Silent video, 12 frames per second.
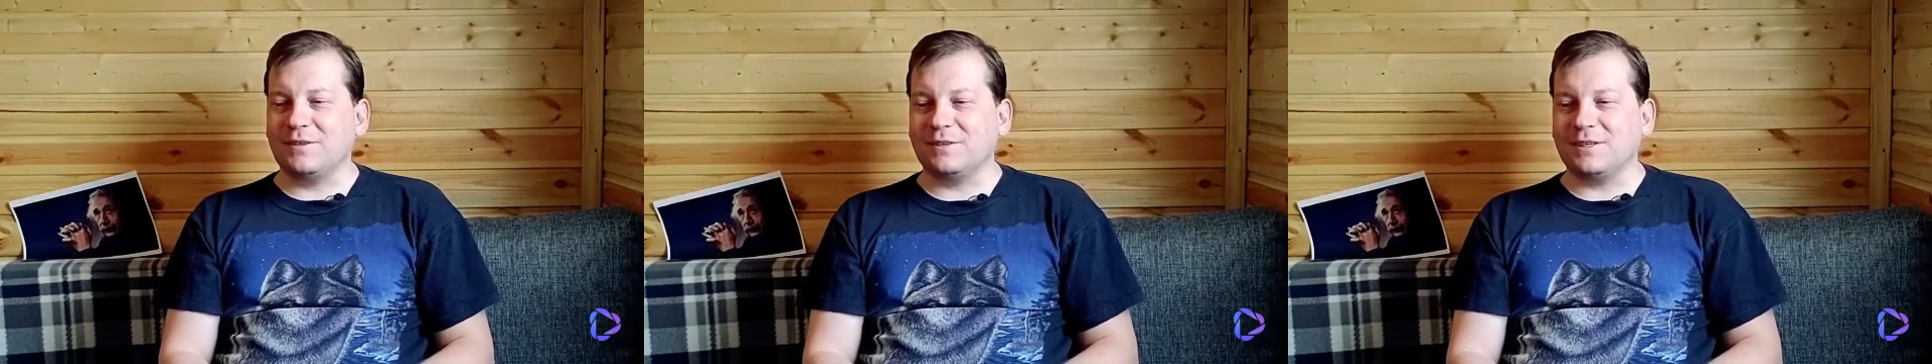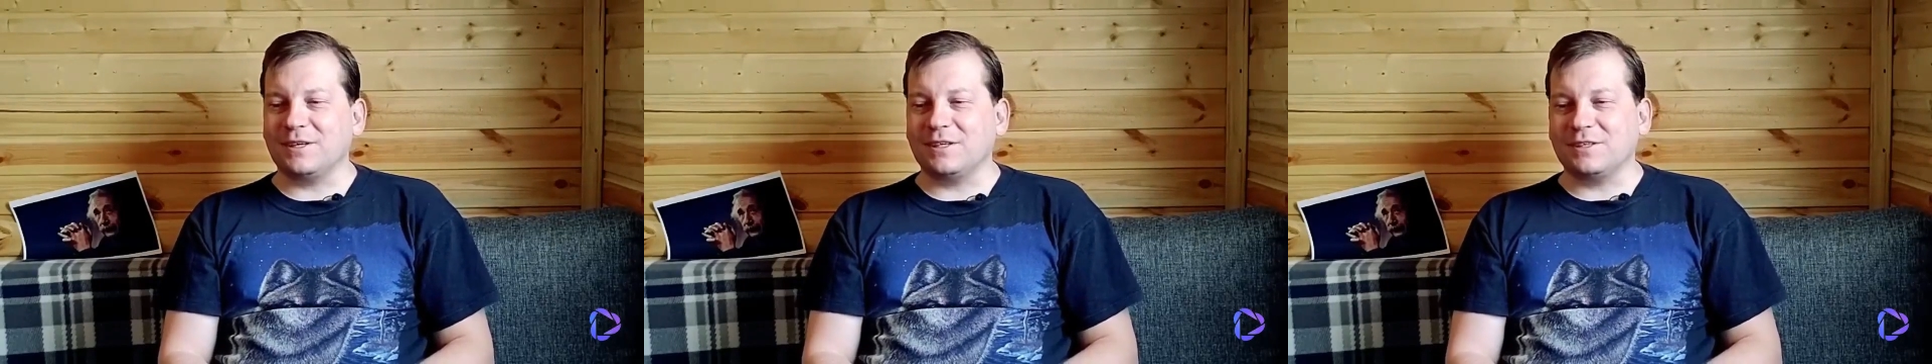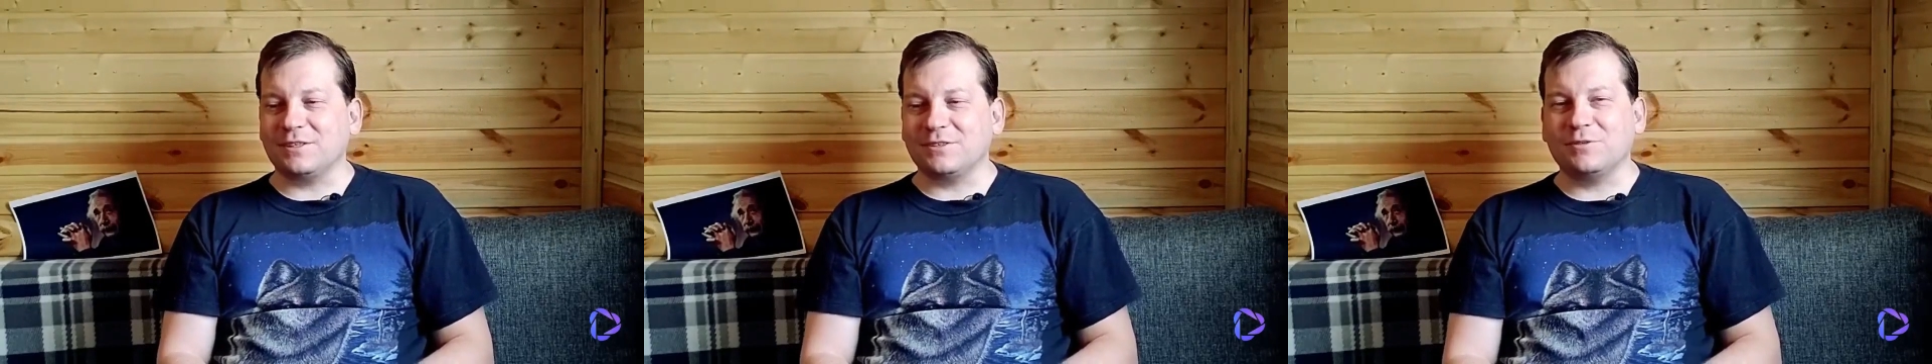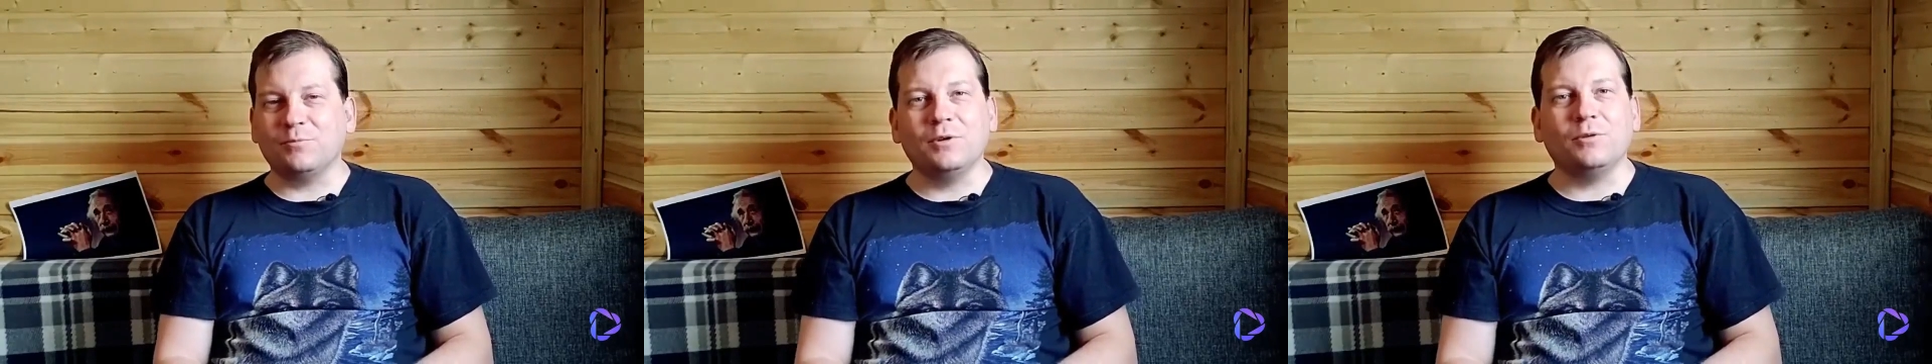that
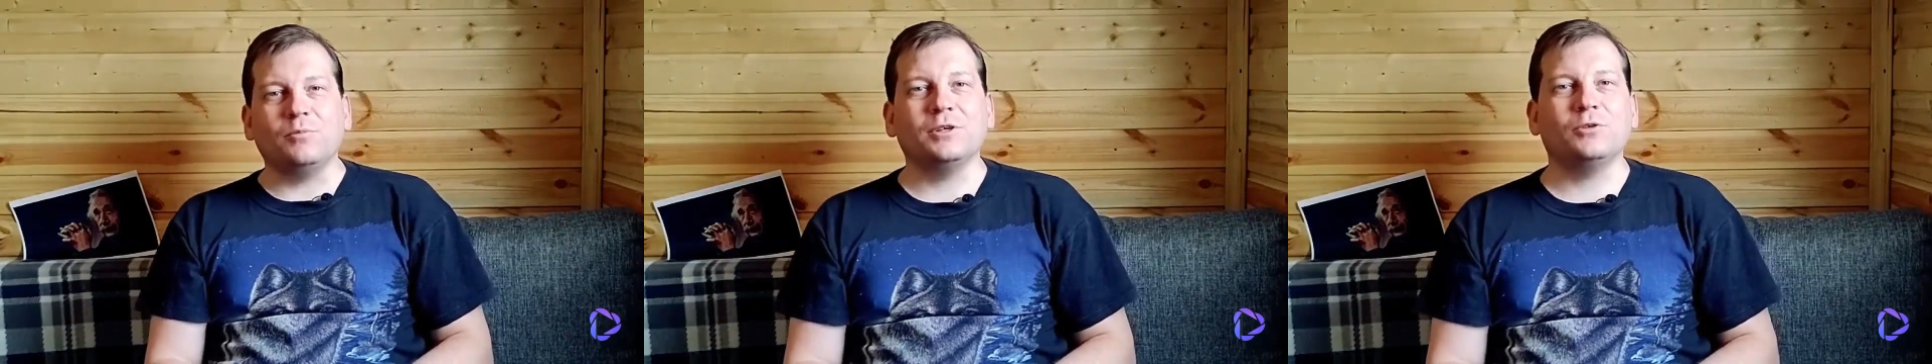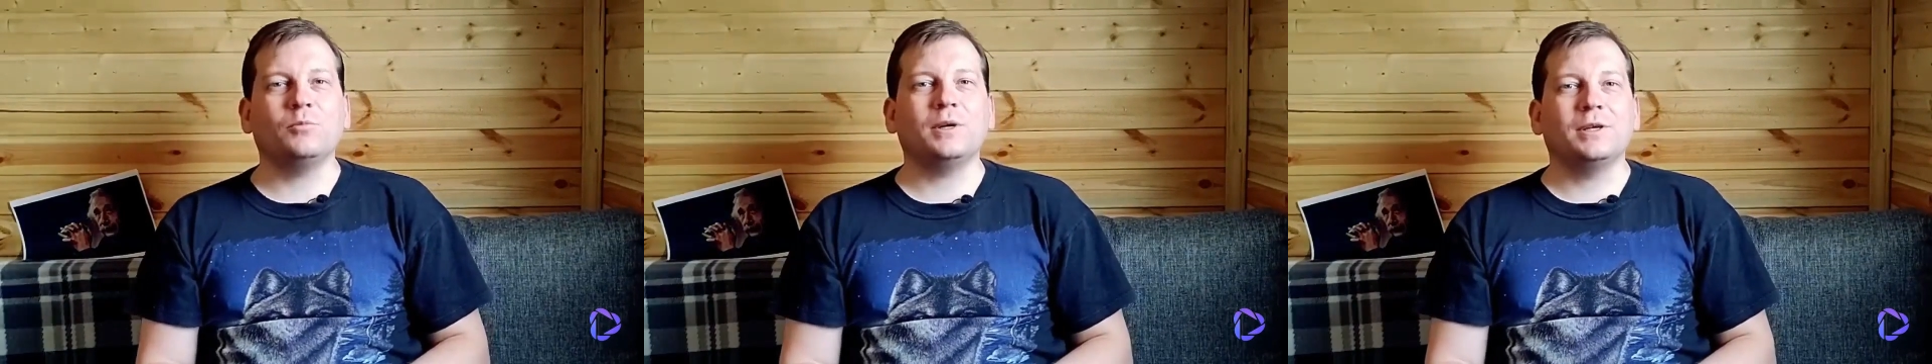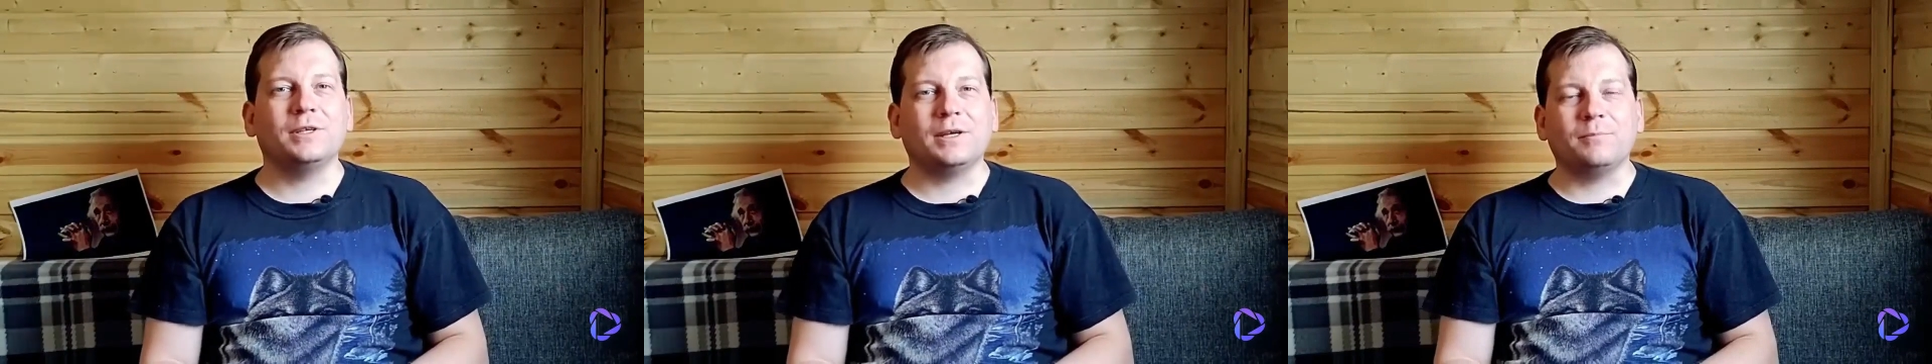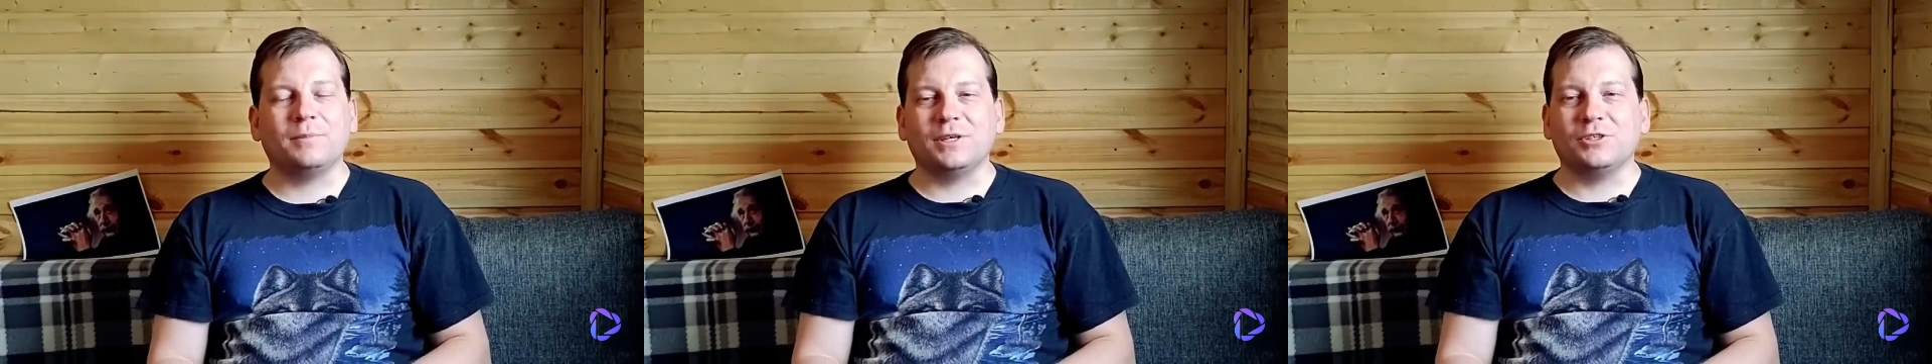is, with which one
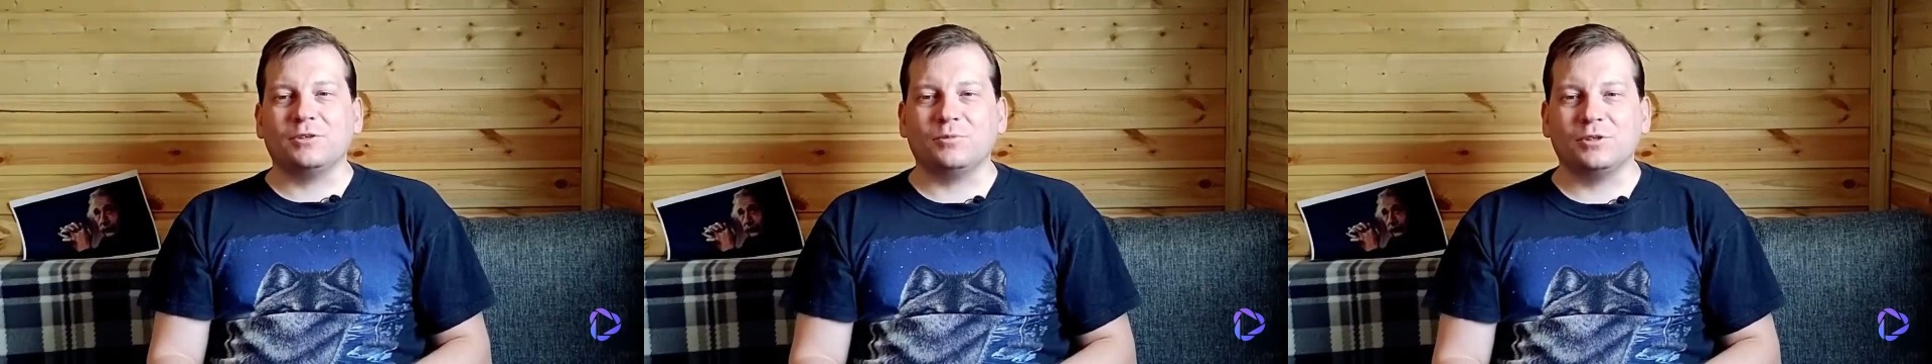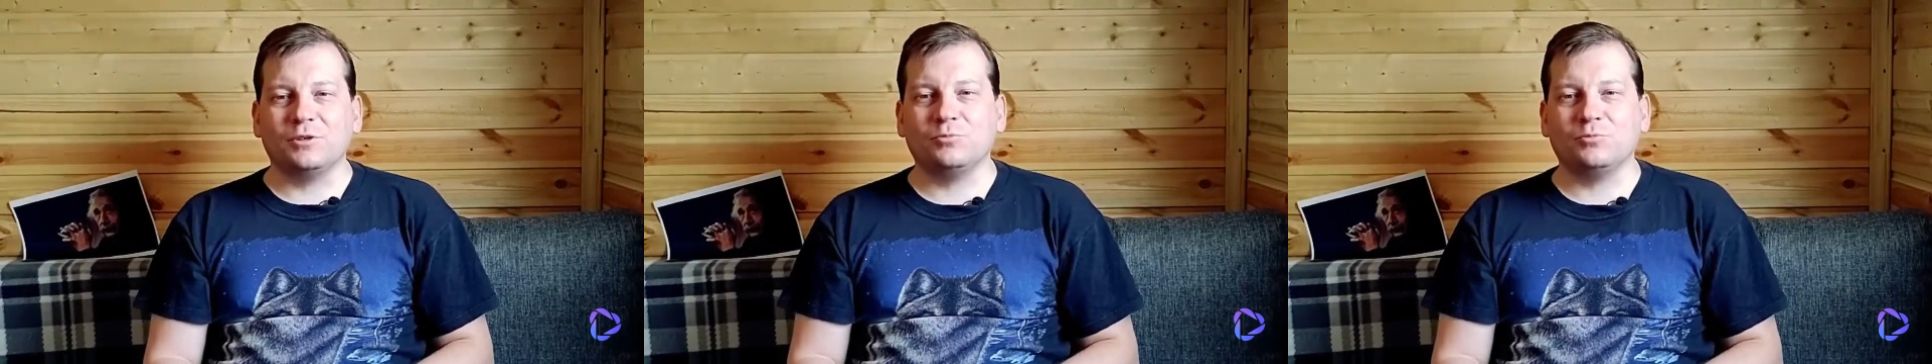can measure with